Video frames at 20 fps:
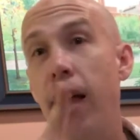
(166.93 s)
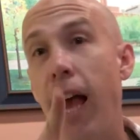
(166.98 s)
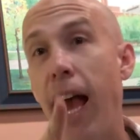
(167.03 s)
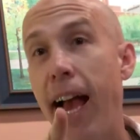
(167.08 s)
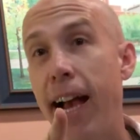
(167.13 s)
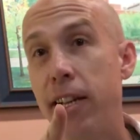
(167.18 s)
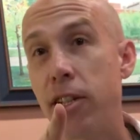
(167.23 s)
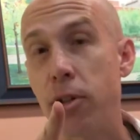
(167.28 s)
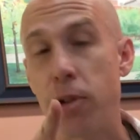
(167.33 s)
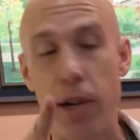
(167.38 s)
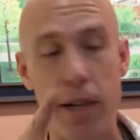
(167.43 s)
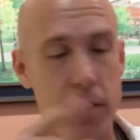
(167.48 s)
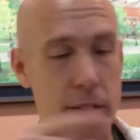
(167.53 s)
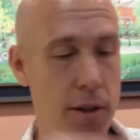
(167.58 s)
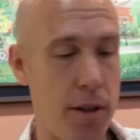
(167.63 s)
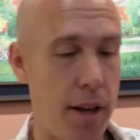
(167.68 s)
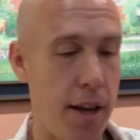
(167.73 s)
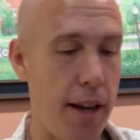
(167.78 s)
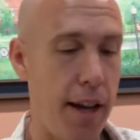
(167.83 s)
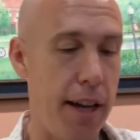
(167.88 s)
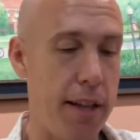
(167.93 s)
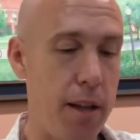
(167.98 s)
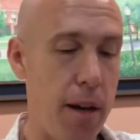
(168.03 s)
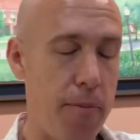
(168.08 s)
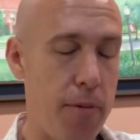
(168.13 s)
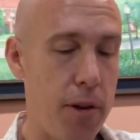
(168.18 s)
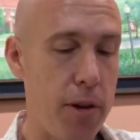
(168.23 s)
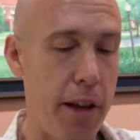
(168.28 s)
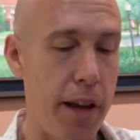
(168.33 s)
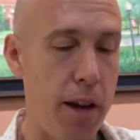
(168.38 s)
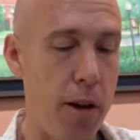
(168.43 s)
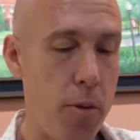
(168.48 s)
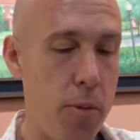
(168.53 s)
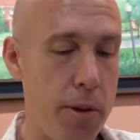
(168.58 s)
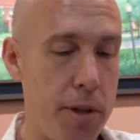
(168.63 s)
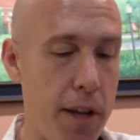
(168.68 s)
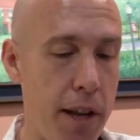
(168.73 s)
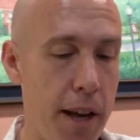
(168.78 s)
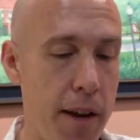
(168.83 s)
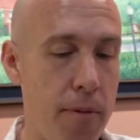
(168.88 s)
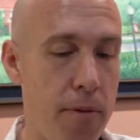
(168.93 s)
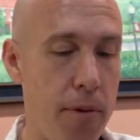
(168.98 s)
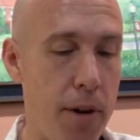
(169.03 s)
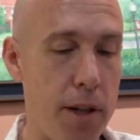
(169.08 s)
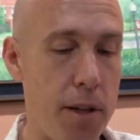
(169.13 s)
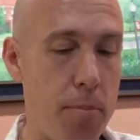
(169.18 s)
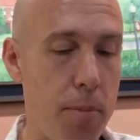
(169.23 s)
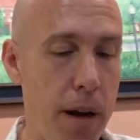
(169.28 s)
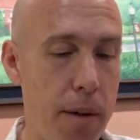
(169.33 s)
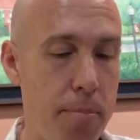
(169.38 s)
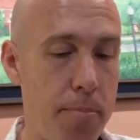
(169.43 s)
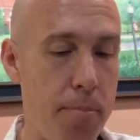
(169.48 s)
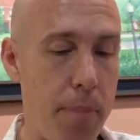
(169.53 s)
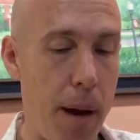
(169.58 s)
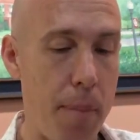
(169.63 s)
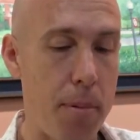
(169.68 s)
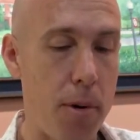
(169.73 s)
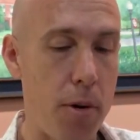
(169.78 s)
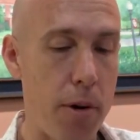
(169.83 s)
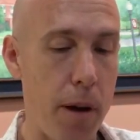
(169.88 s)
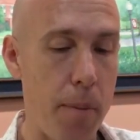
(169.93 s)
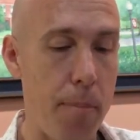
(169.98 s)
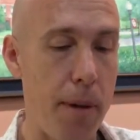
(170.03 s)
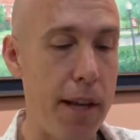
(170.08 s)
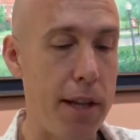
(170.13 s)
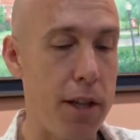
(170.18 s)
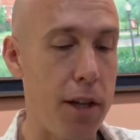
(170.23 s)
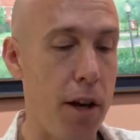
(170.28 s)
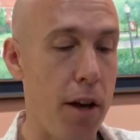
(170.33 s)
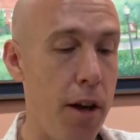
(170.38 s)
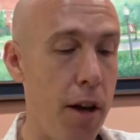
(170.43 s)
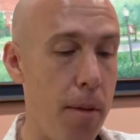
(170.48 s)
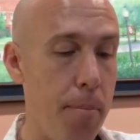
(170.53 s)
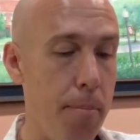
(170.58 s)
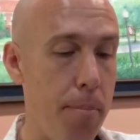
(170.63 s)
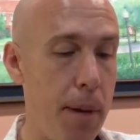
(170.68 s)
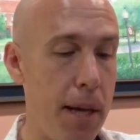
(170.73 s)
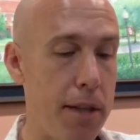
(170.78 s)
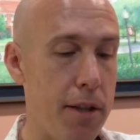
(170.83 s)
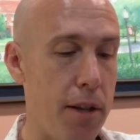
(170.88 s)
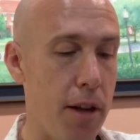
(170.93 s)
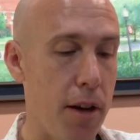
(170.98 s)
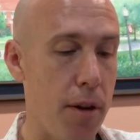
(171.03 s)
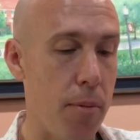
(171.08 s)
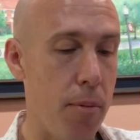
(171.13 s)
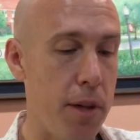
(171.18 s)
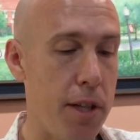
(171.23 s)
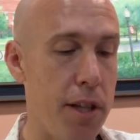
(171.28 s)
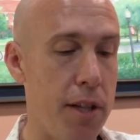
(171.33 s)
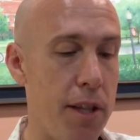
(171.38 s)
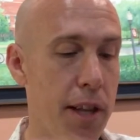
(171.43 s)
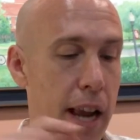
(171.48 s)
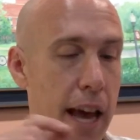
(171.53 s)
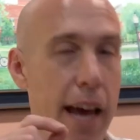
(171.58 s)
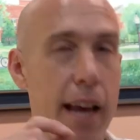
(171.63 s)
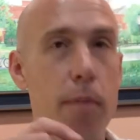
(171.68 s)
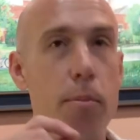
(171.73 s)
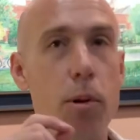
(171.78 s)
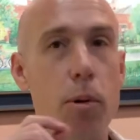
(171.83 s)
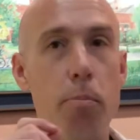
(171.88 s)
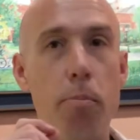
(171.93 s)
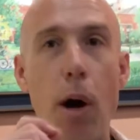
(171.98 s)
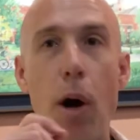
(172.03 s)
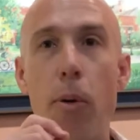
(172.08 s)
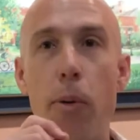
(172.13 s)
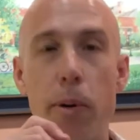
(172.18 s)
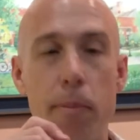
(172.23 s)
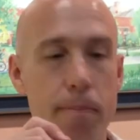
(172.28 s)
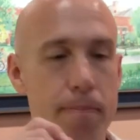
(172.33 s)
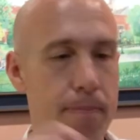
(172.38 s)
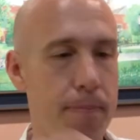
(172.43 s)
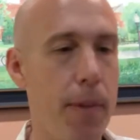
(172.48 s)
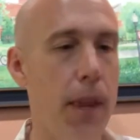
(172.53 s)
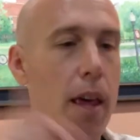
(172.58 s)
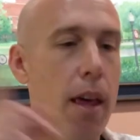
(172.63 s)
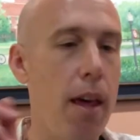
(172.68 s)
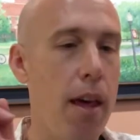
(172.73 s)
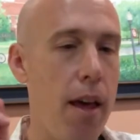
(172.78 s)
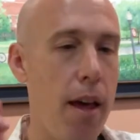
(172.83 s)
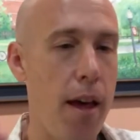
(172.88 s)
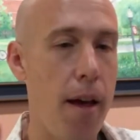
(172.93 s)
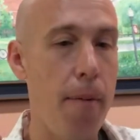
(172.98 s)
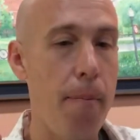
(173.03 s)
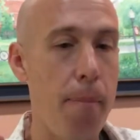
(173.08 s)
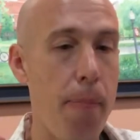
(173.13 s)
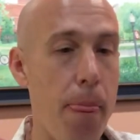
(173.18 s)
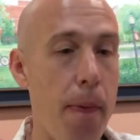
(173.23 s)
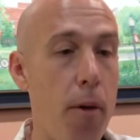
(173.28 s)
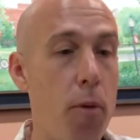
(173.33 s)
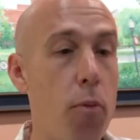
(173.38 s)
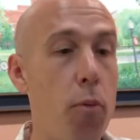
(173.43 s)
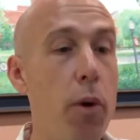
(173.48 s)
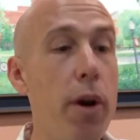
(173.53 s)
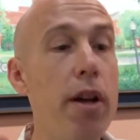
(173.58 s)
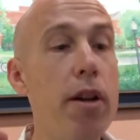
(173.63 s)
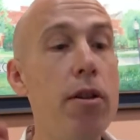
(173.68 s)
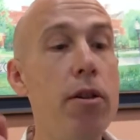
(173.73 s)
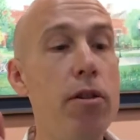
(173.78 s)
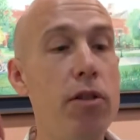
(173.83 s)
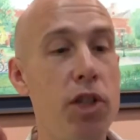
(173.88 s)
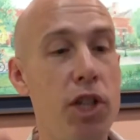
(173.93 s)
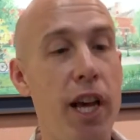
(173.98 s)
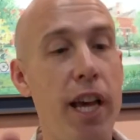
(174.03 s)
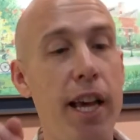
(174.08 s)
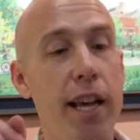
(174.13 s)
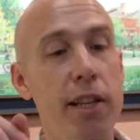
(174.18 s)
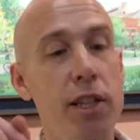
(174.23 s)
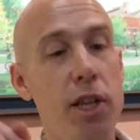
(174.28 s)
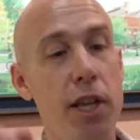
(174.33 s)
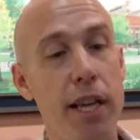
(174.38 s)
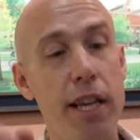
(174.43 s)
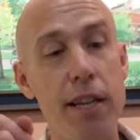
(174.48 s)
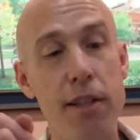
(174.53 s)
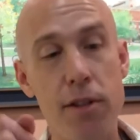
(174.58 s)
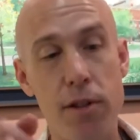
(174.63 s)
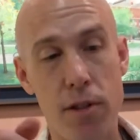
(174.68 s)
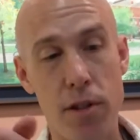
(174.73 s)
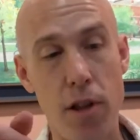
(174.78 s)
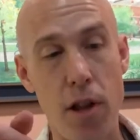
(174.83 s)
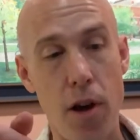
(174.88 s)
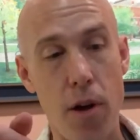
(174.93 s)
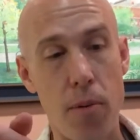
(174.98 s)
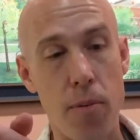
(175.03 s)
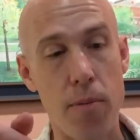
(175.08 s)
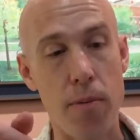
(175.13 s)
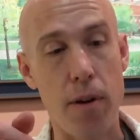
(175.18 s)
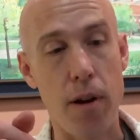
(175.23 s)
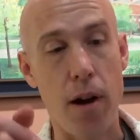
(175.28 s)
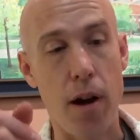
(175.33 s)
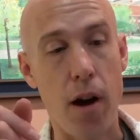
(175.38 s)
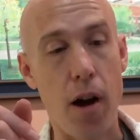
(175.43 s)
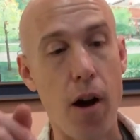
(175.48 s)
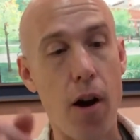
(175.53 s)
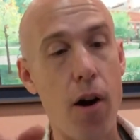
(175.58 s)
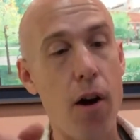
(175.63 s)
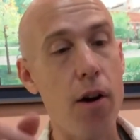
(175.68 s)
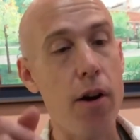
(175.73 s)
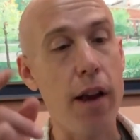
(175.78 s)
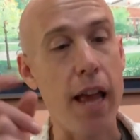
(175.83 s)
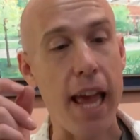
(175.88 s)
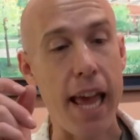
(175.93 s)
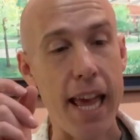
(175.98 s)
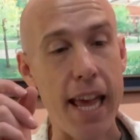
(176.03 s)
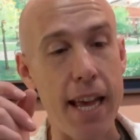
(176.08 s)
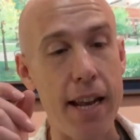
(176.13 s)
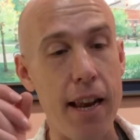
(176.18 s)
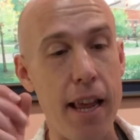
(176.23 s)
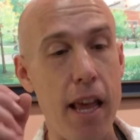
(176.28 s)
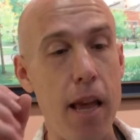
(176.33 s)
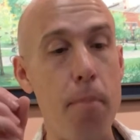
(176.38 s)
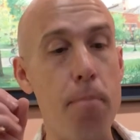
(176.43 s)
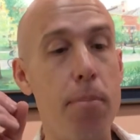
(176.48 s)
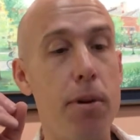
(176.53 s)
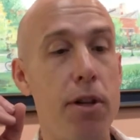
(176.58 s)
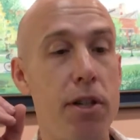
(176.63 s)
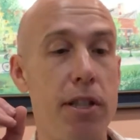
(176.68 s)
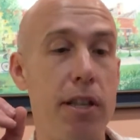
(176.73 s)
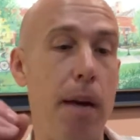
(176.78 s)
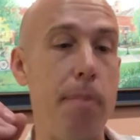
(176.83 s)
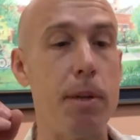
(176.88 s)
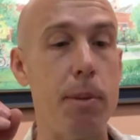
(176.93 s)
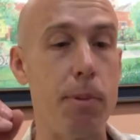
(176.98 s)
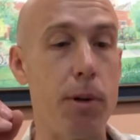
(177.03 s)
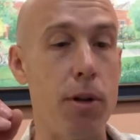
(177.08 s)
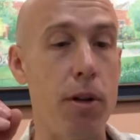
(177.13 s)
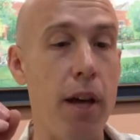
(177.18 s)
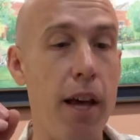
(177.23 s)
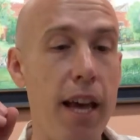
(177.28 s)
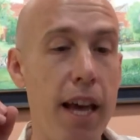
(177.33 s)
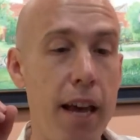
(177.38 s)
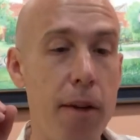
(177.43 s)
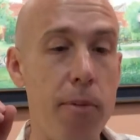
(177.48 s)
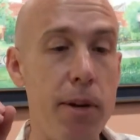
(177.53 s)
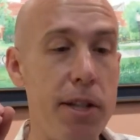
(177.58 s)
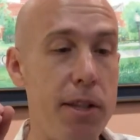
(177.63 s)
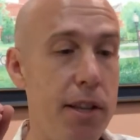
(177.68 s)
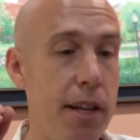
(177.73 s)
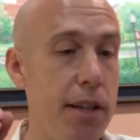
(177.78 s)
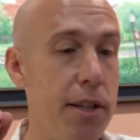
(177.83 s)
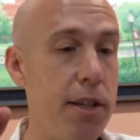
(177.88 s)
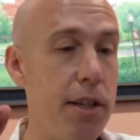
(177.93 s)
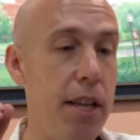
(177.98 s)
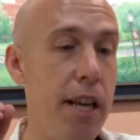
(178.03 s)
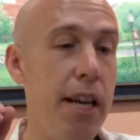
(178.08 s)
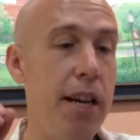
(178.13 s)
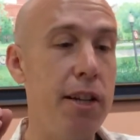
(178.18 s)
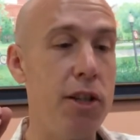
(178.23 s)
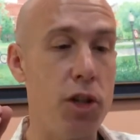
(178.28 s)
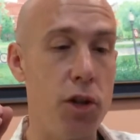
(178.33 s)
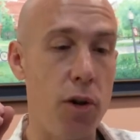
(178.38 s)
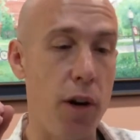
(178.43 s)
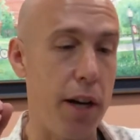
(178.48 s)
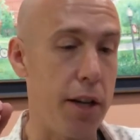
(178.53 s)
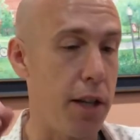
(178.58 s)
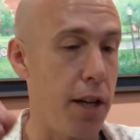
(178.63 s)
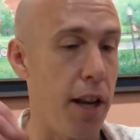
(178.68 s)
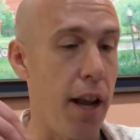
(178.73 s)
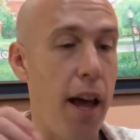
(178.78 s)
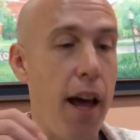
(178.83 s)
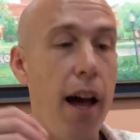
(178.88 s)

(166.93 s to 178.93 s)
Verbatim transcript: Asterisks except for lean cuisine, French bread, pepperoni pizza, pizza, which is an edible poem. Real change is slow, hard, and imperceptible. It resists deconstruction.